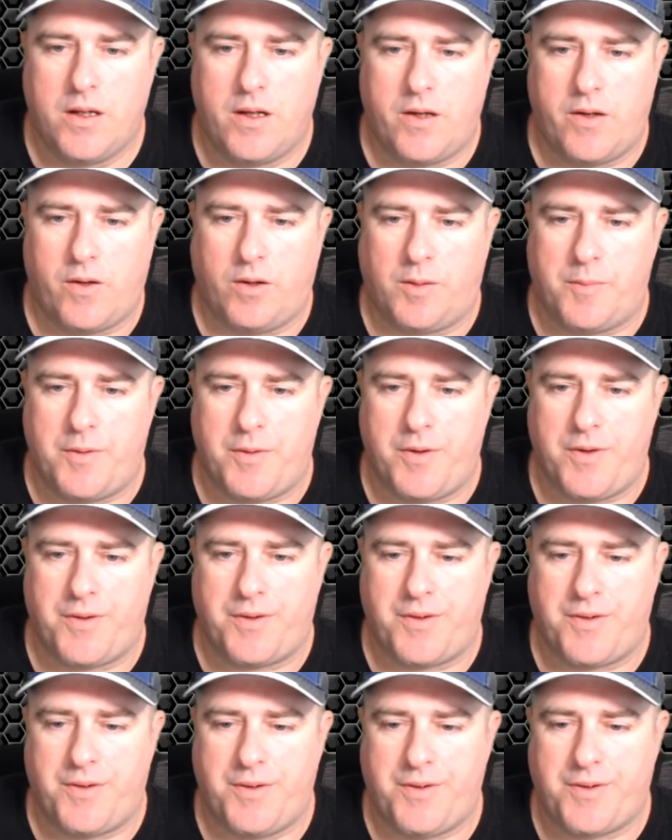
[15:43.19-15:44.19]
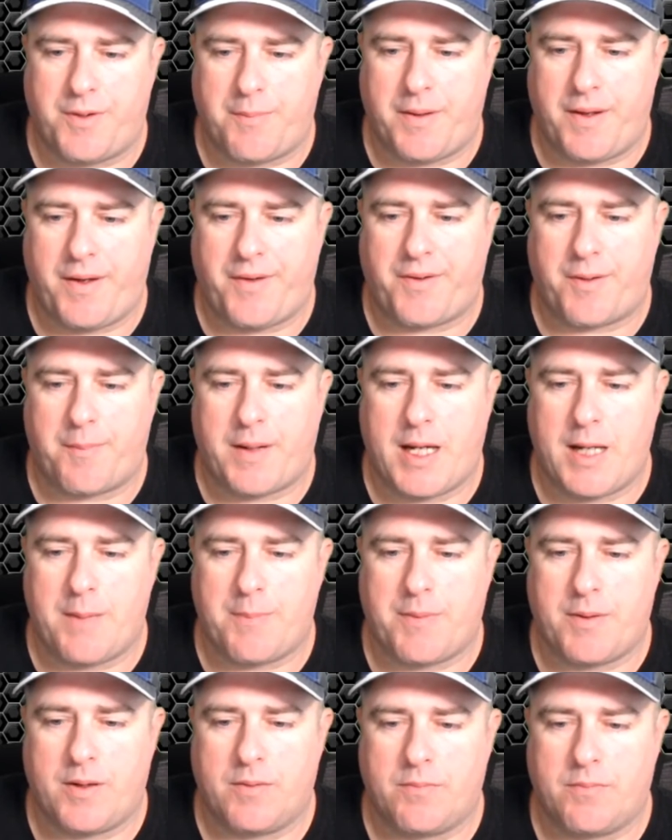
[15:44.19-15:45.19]
And all I'm using is a piece of
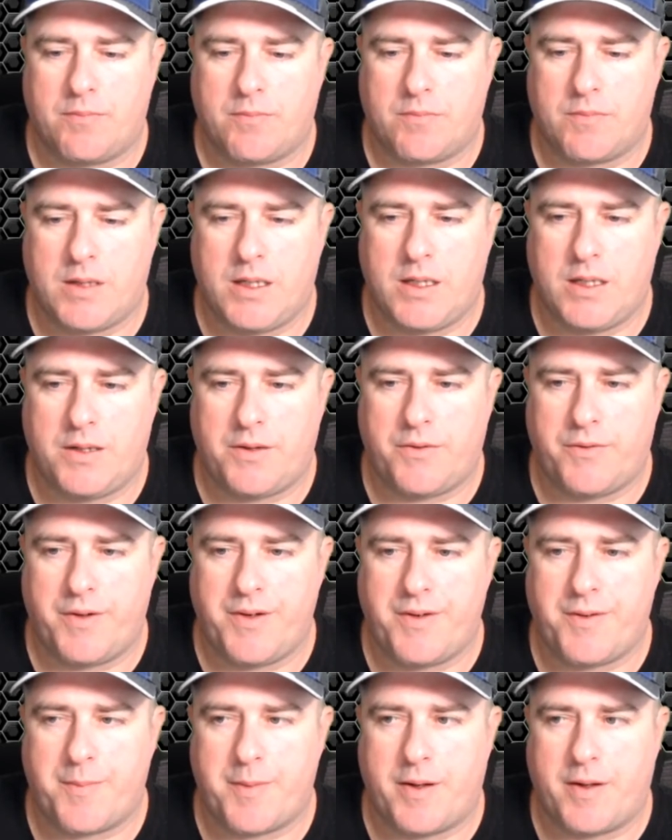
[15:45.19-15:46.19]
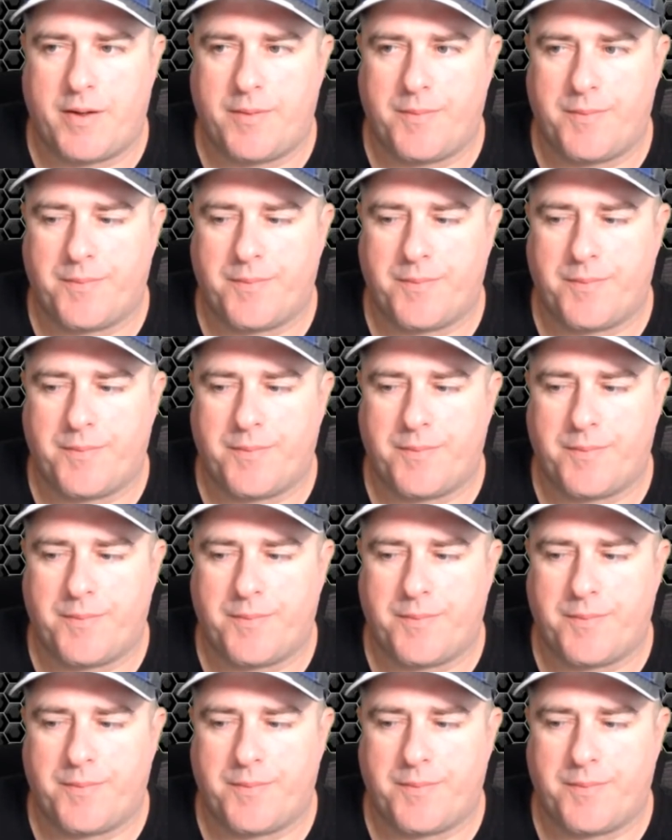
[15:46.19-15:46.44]
paper and a ring spanner.